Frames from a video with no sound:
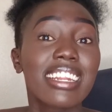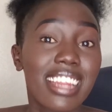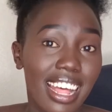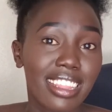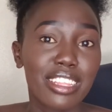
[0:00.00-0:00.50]

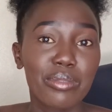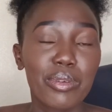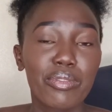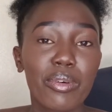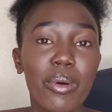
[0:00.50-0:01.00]
done this
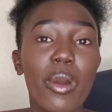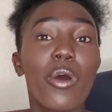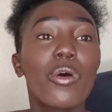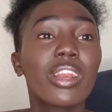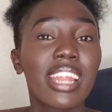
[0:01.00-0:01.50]
before
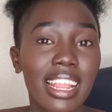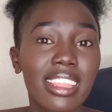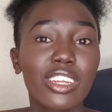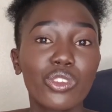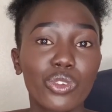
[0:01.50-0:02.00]
or
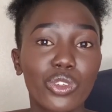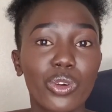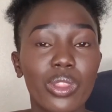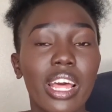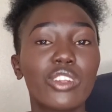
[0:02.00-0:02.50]
nothing to
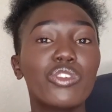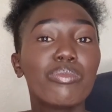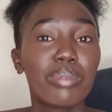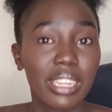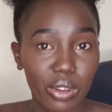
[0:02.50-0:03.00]
show that
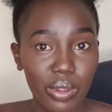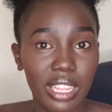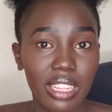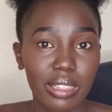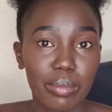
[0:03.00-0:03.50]
you've been
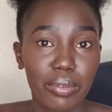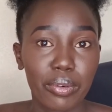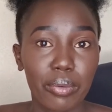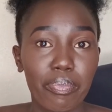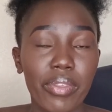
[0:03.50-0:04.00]
doing this
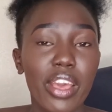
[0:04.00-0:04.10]
before.